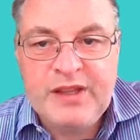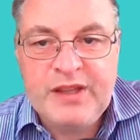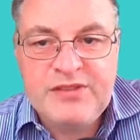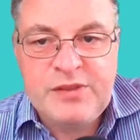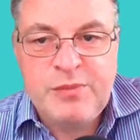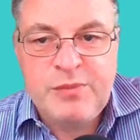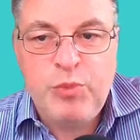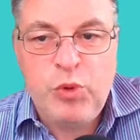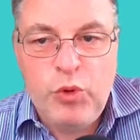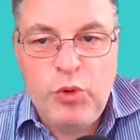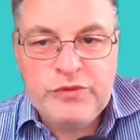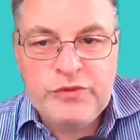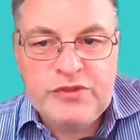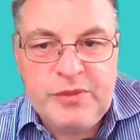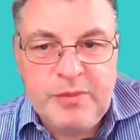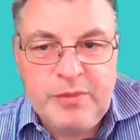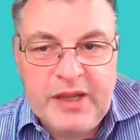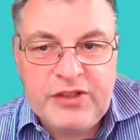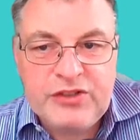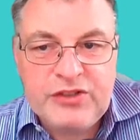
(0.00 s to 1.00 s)
It's important
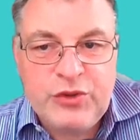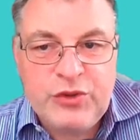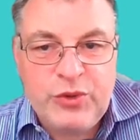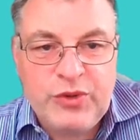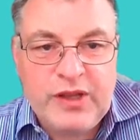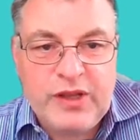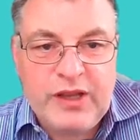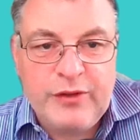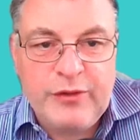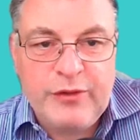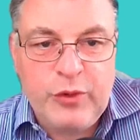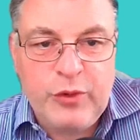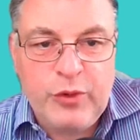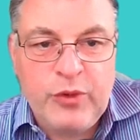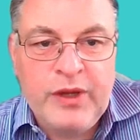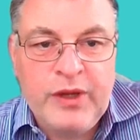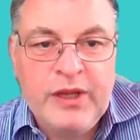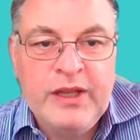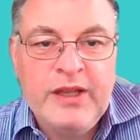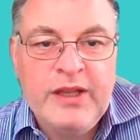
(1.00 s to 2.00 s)
to make sure,
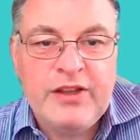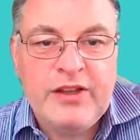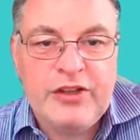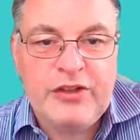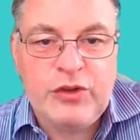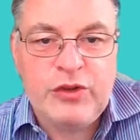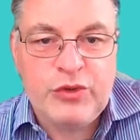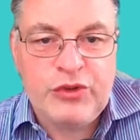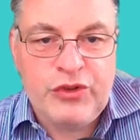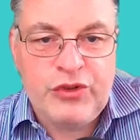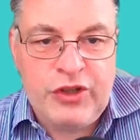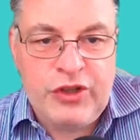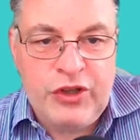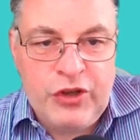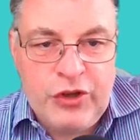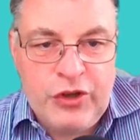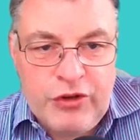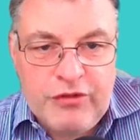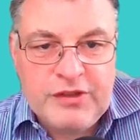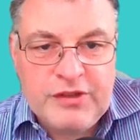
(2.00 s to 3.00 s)
therefore, that your
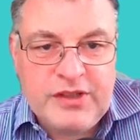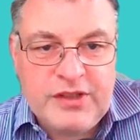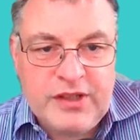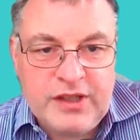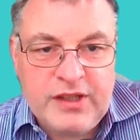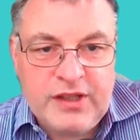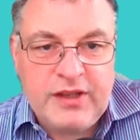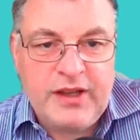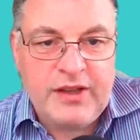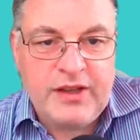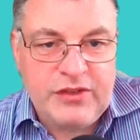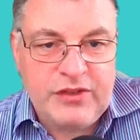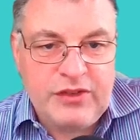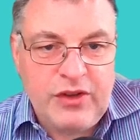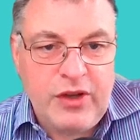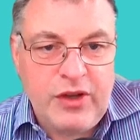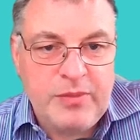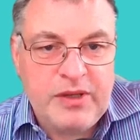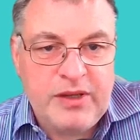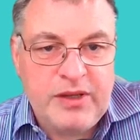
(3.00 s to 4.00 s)
security and
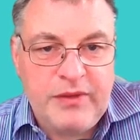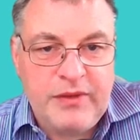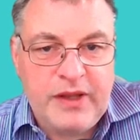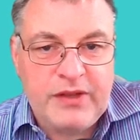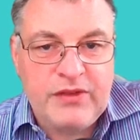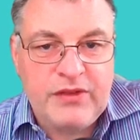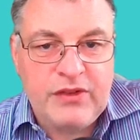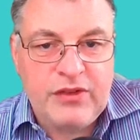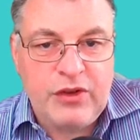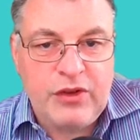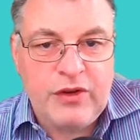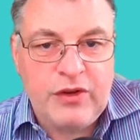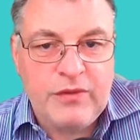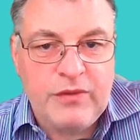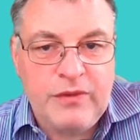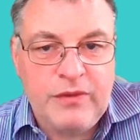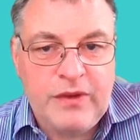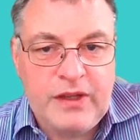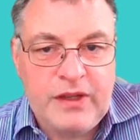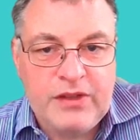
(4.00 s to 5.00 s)
cyber defenses are
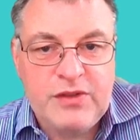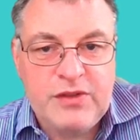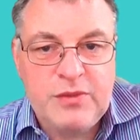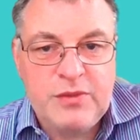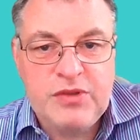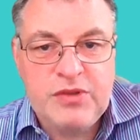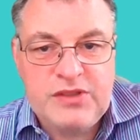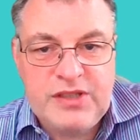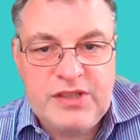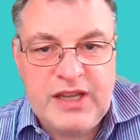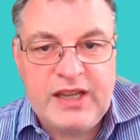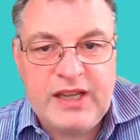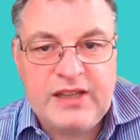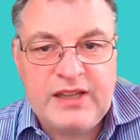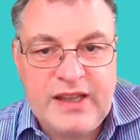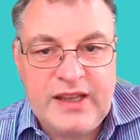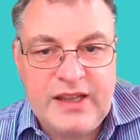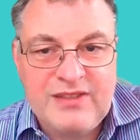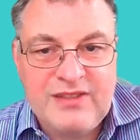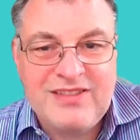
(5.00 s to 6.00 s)
configured to
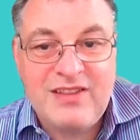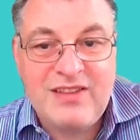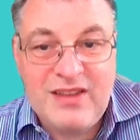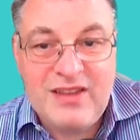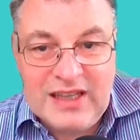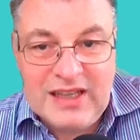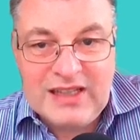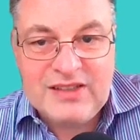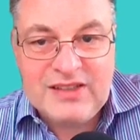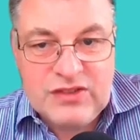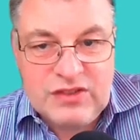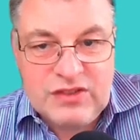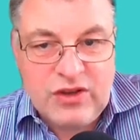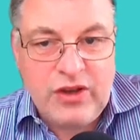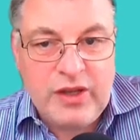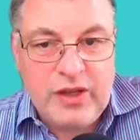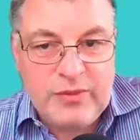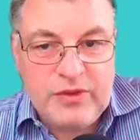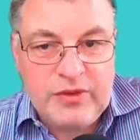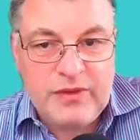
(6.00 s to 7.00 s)
protect against these
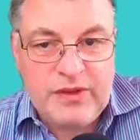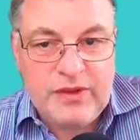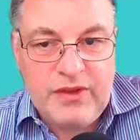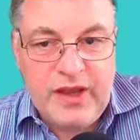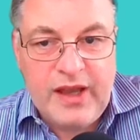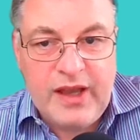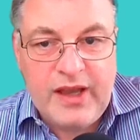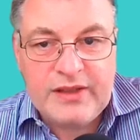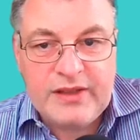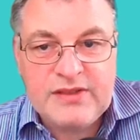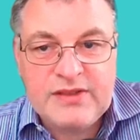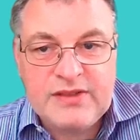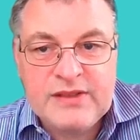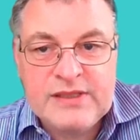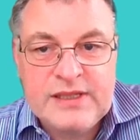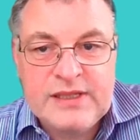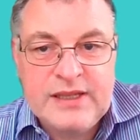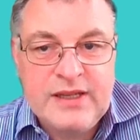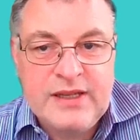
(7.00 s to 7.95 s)
types of attacks.